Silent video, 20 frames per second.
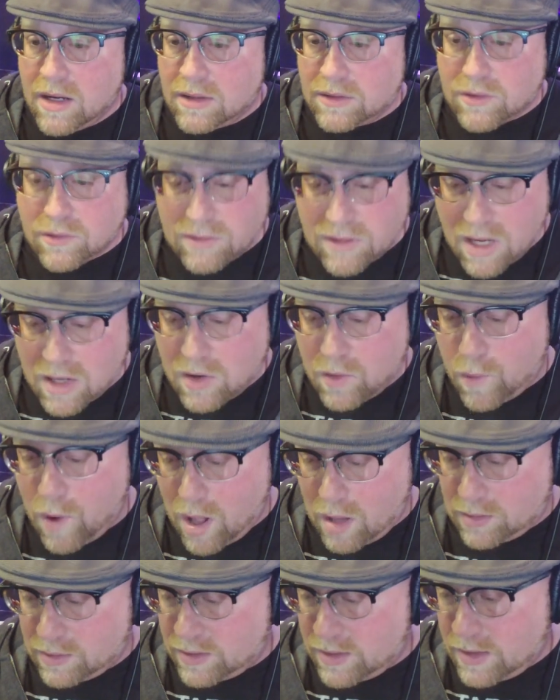So it's not
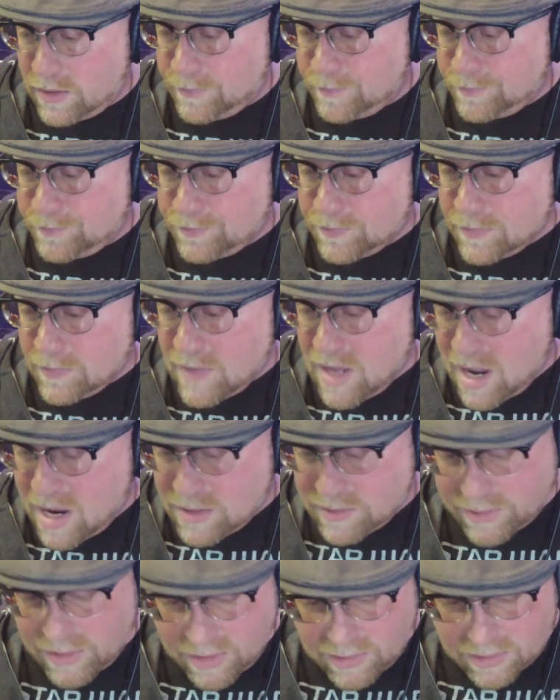quality.
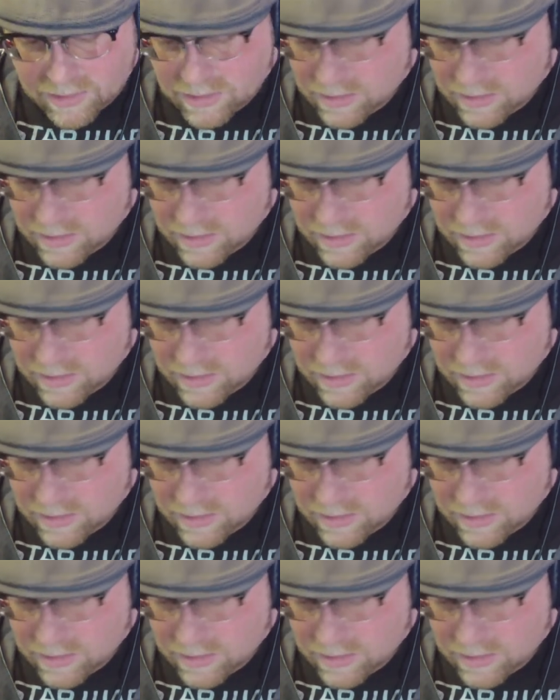Is it?